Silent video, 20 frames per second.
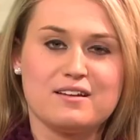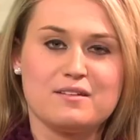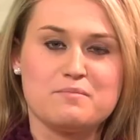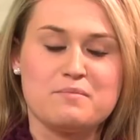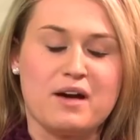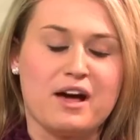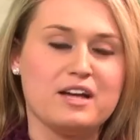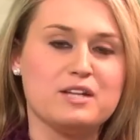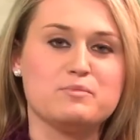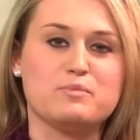
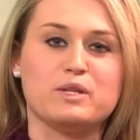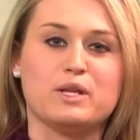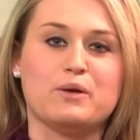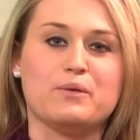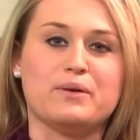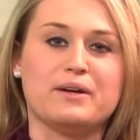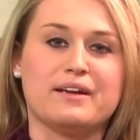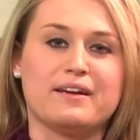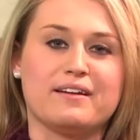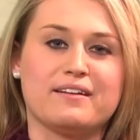
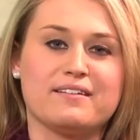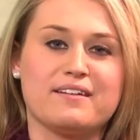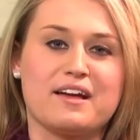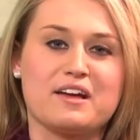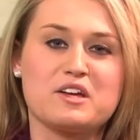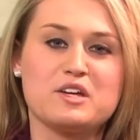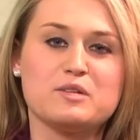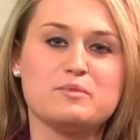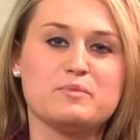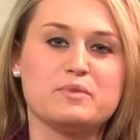mind-blowing.
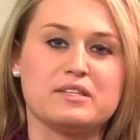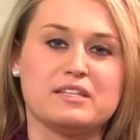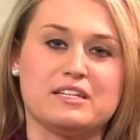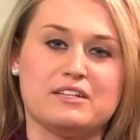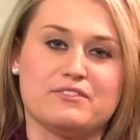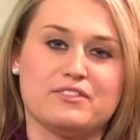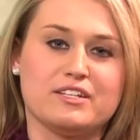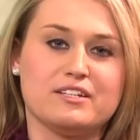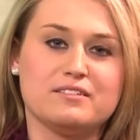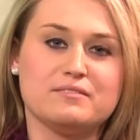I couldn't
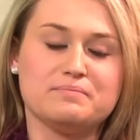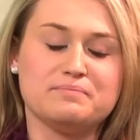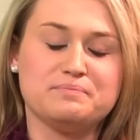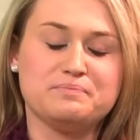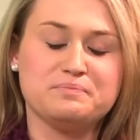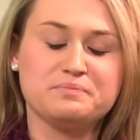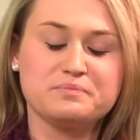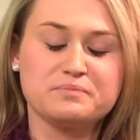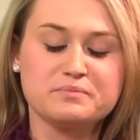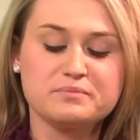believe it.
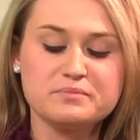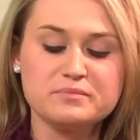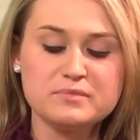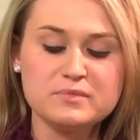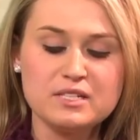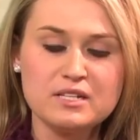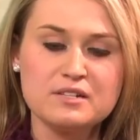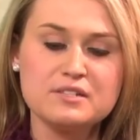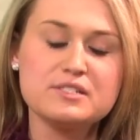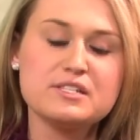
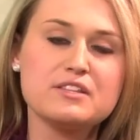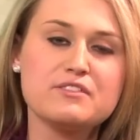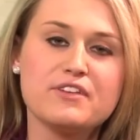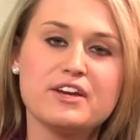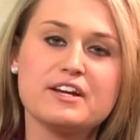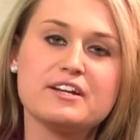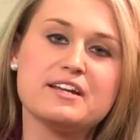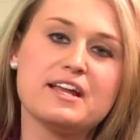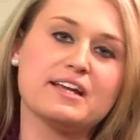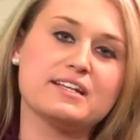So the
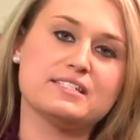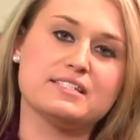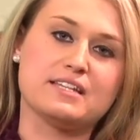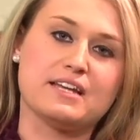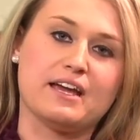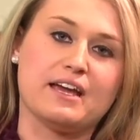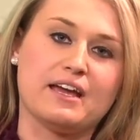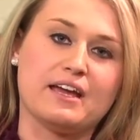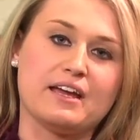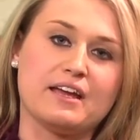very next
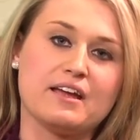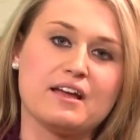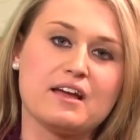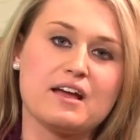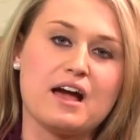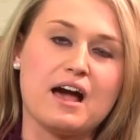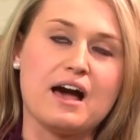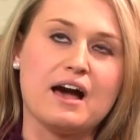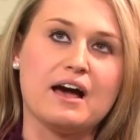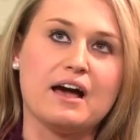day,
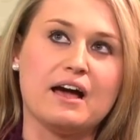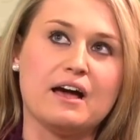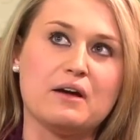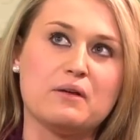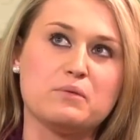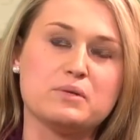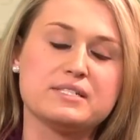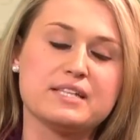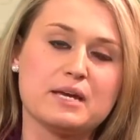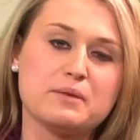
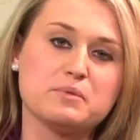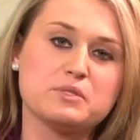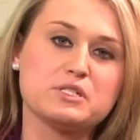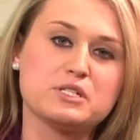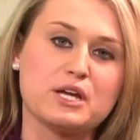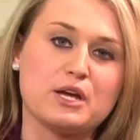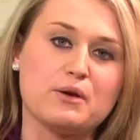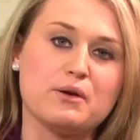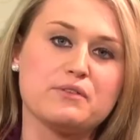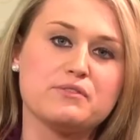I was able
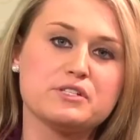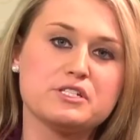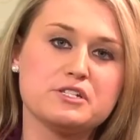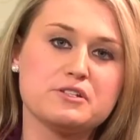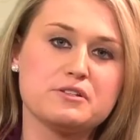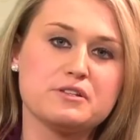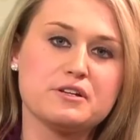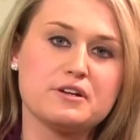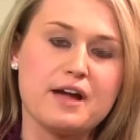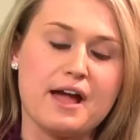to go over to
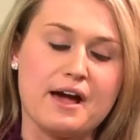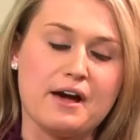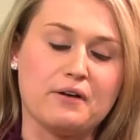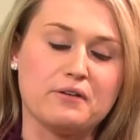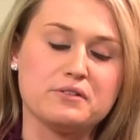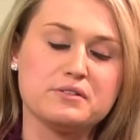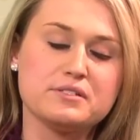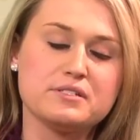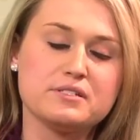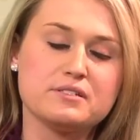their
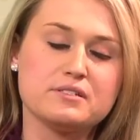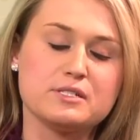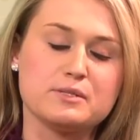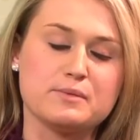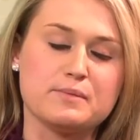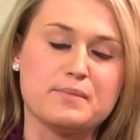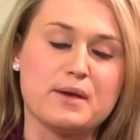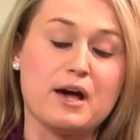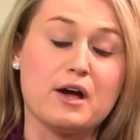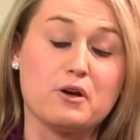house,
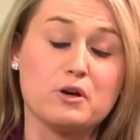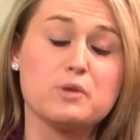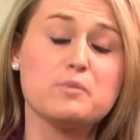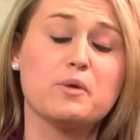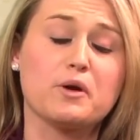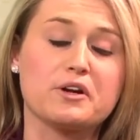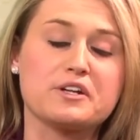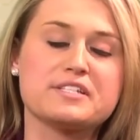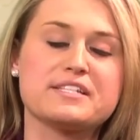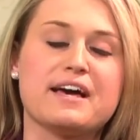to my Uncle
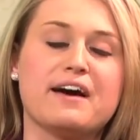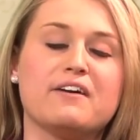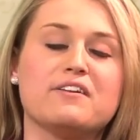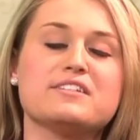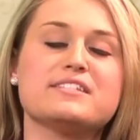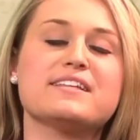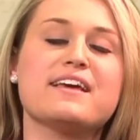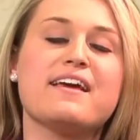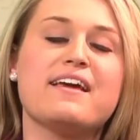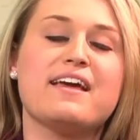Mark's
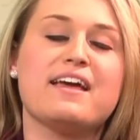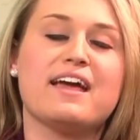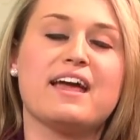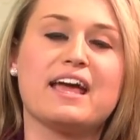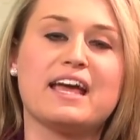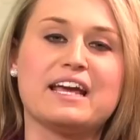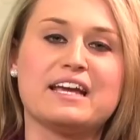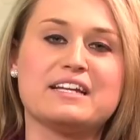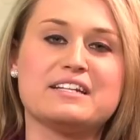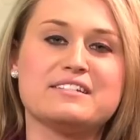house,
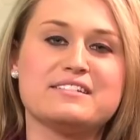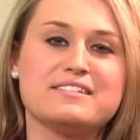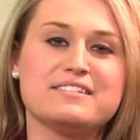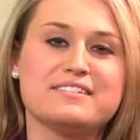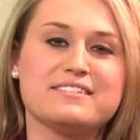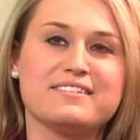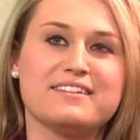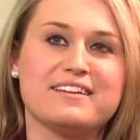and